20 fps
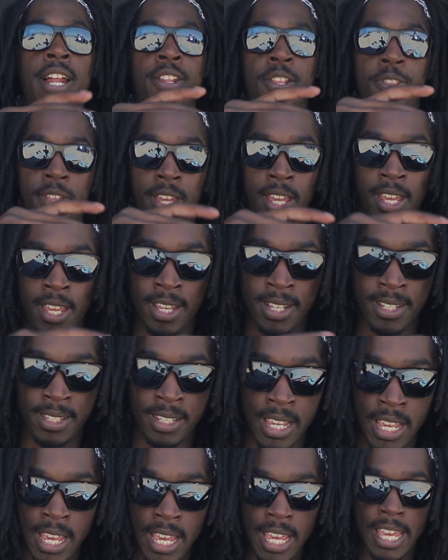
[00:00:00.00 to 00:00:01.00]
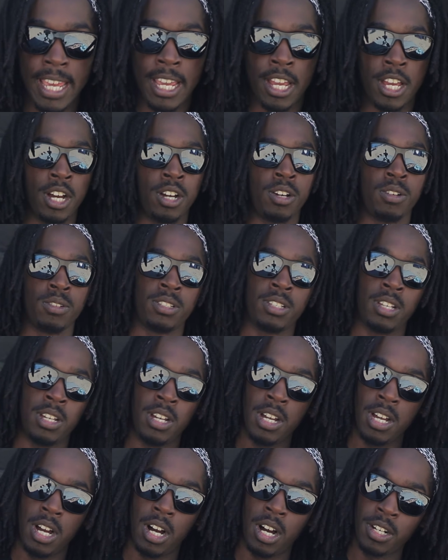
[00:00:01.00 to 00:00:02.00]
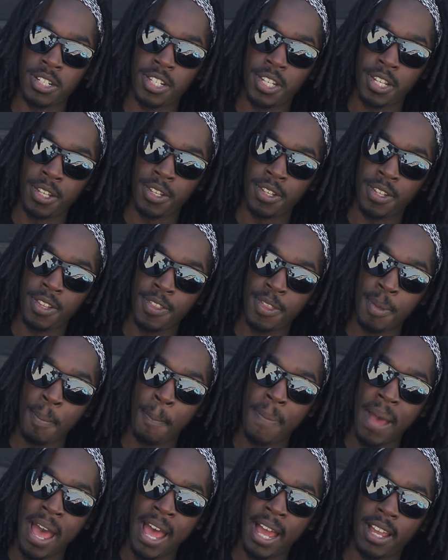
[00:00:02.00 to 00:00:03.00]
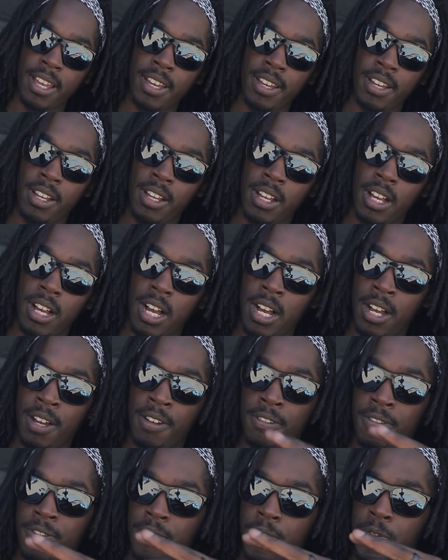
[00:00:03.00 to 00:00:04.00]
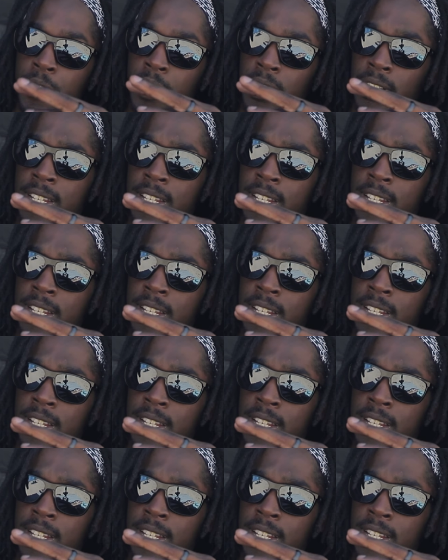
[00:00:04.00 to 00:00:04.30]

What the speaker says: Now the thing is, it goes onto the back of the